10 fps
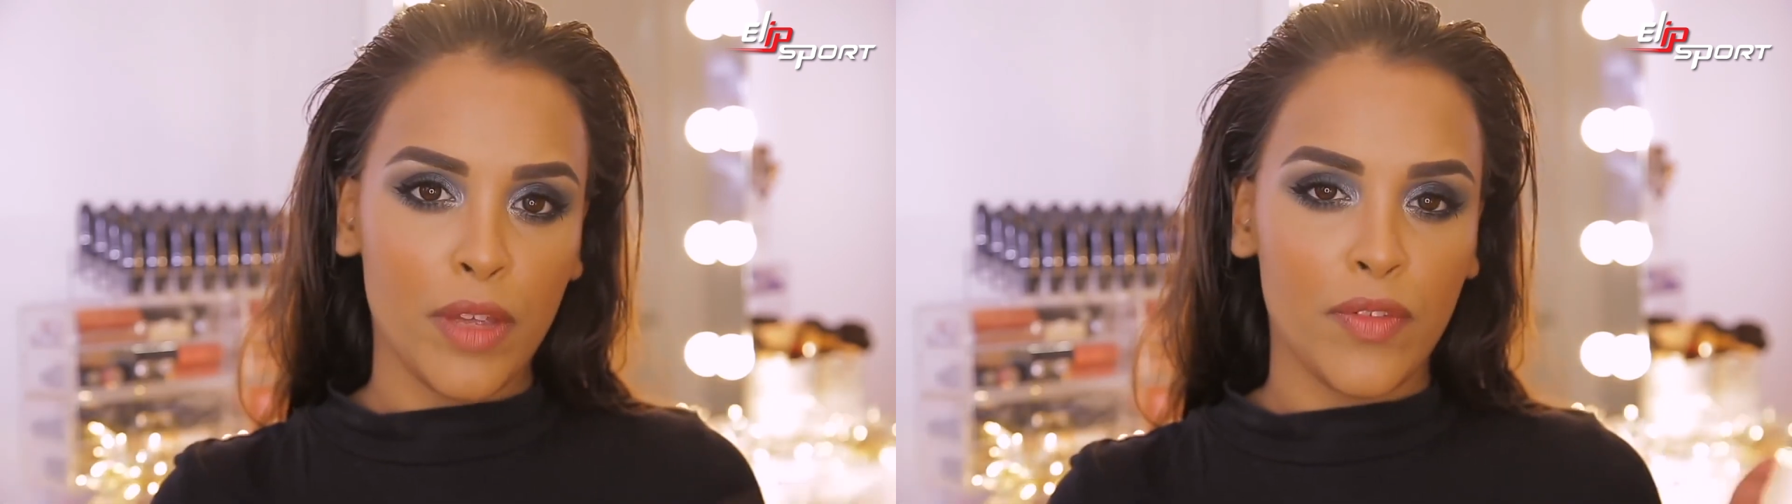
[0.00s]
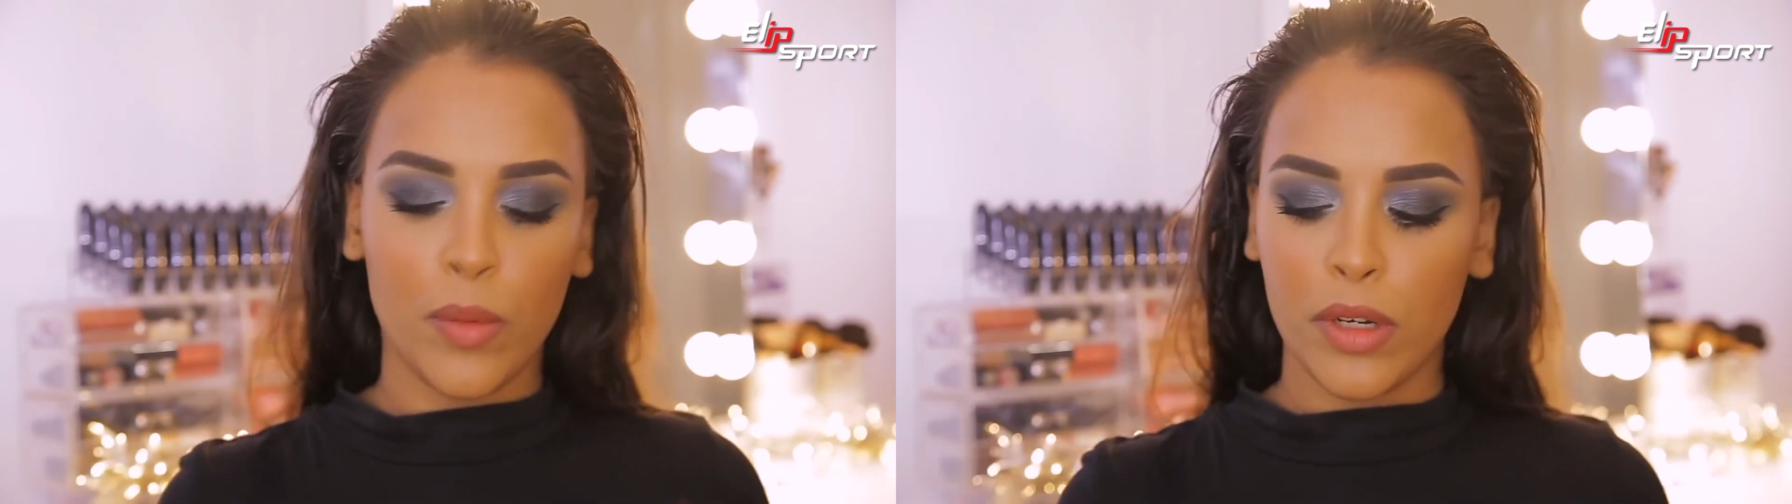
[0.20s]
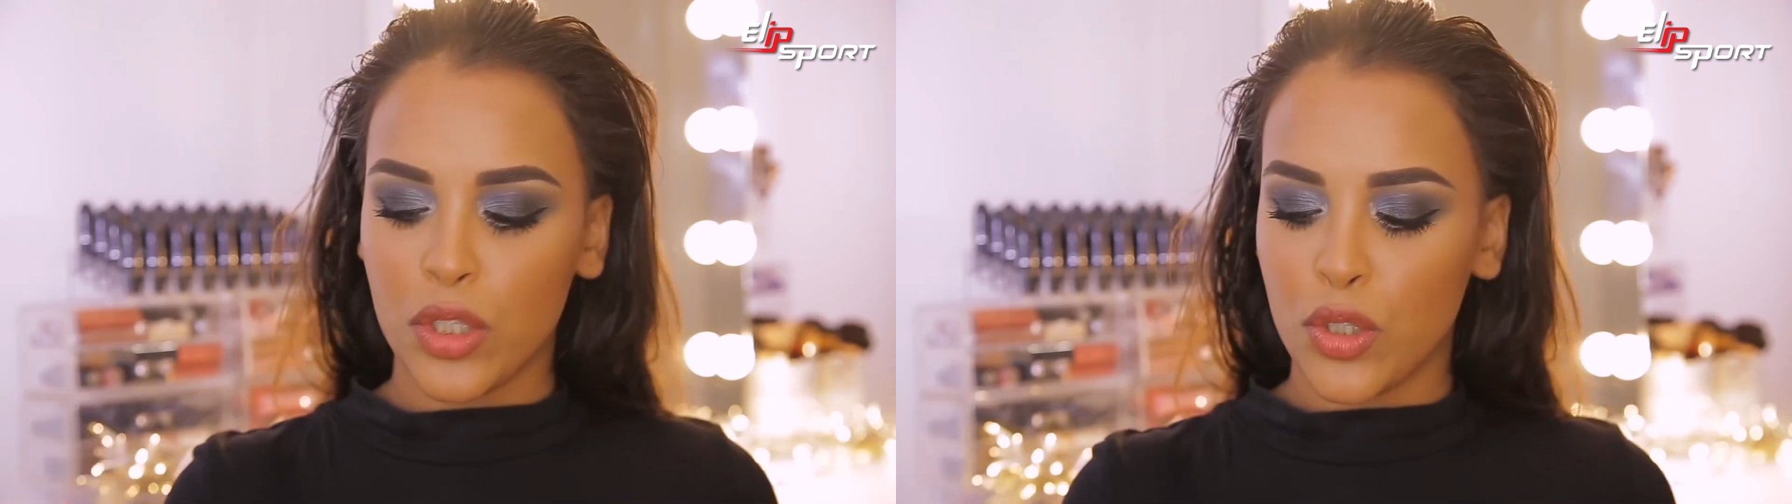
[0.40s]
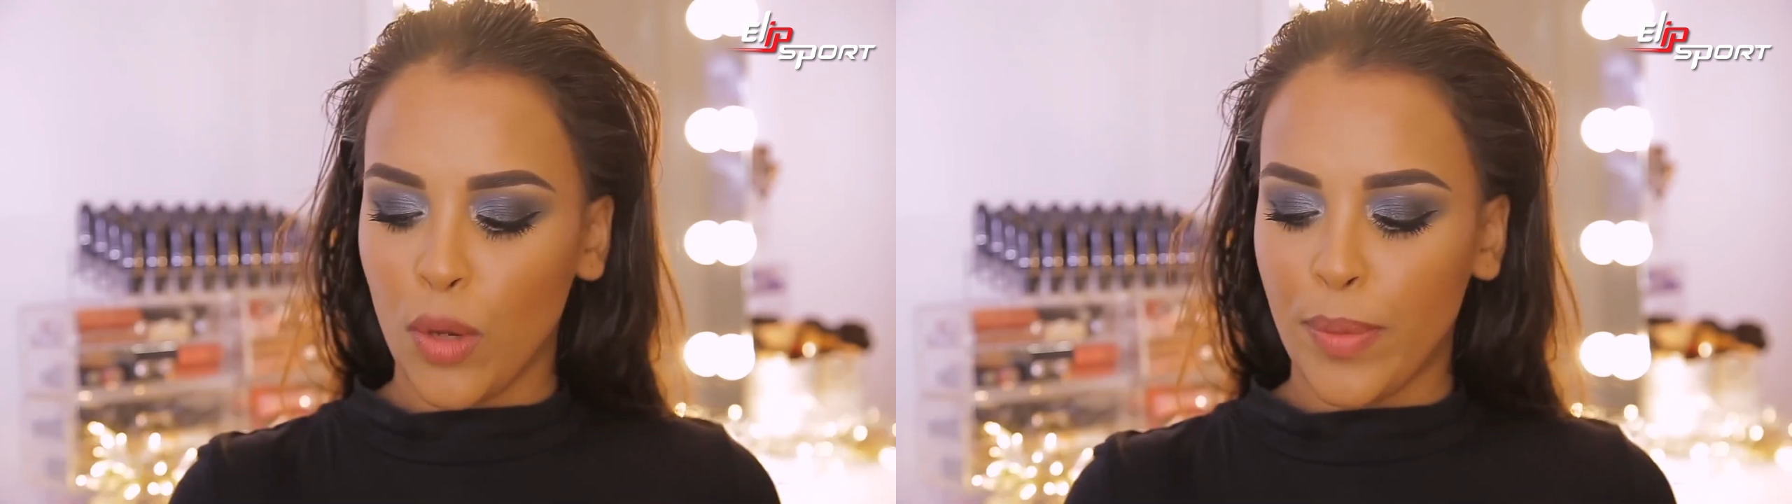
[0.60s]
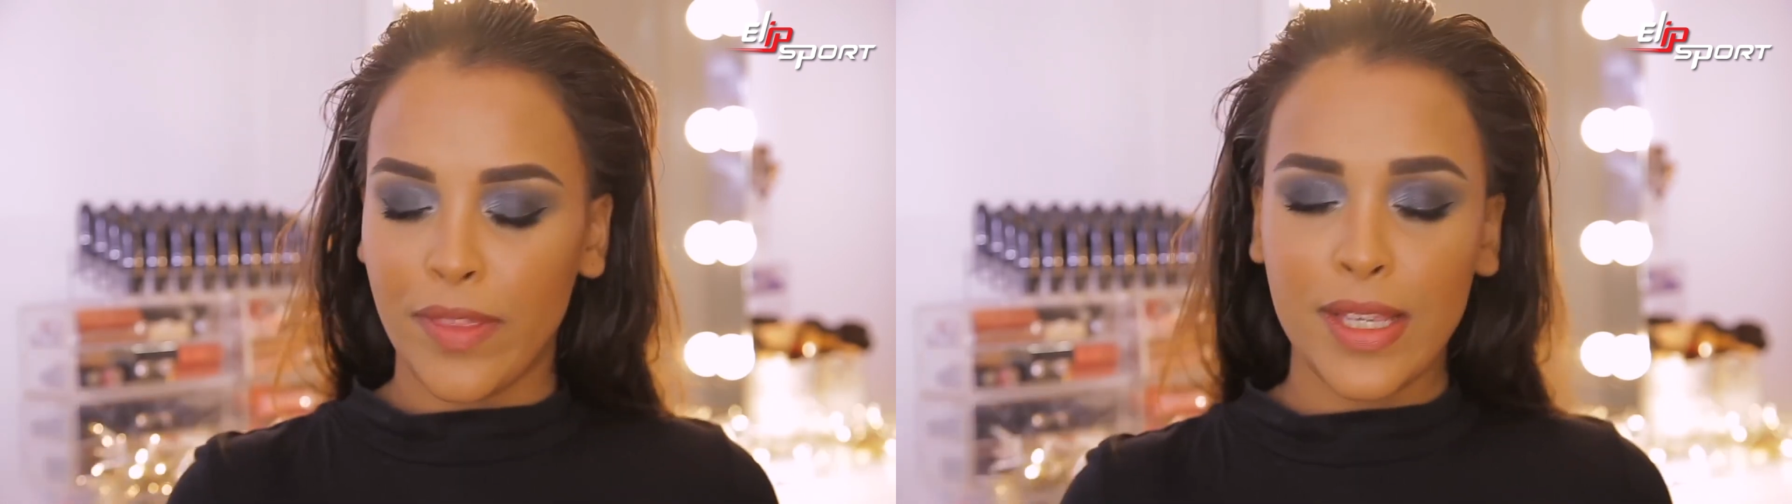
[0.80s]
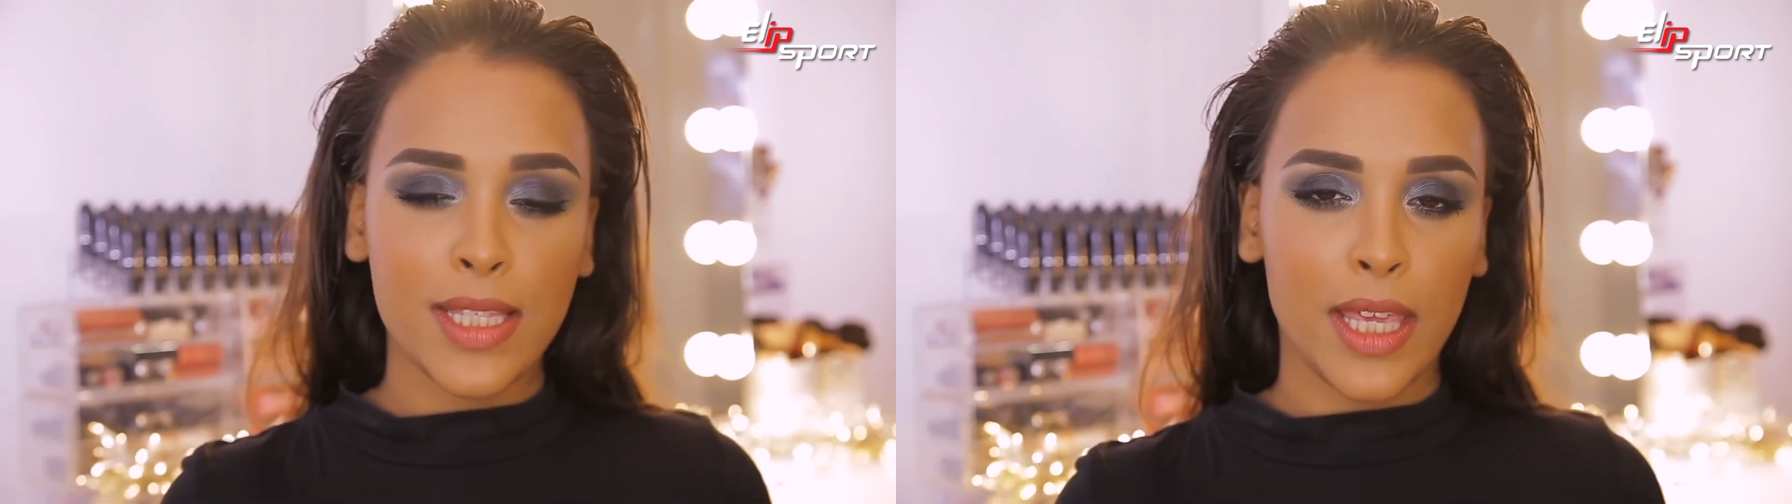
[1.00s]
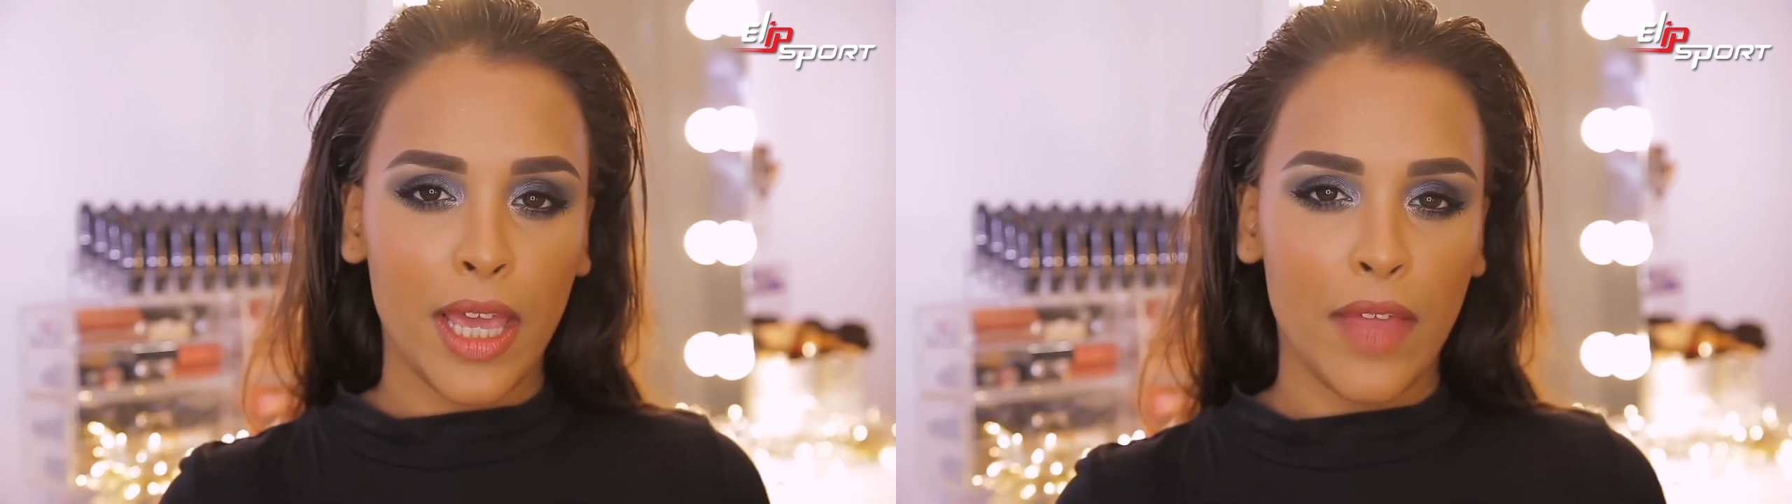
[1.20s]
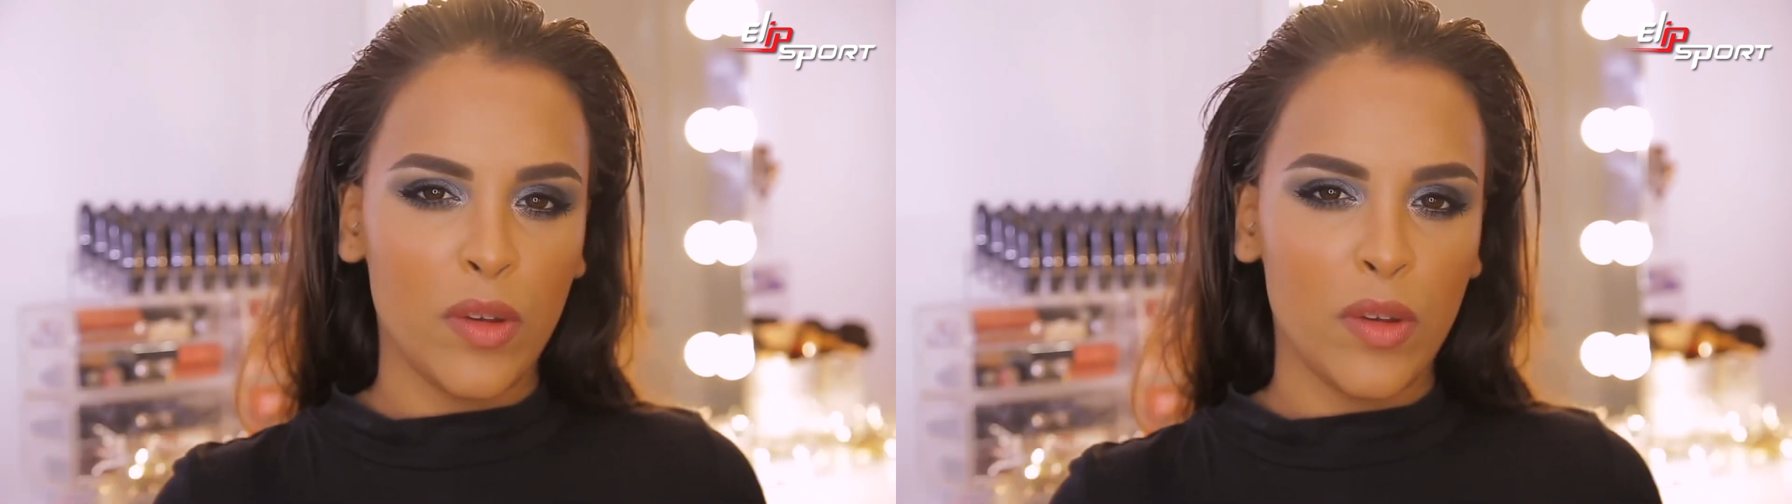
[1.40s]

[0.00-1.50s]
if you want to shop this kit,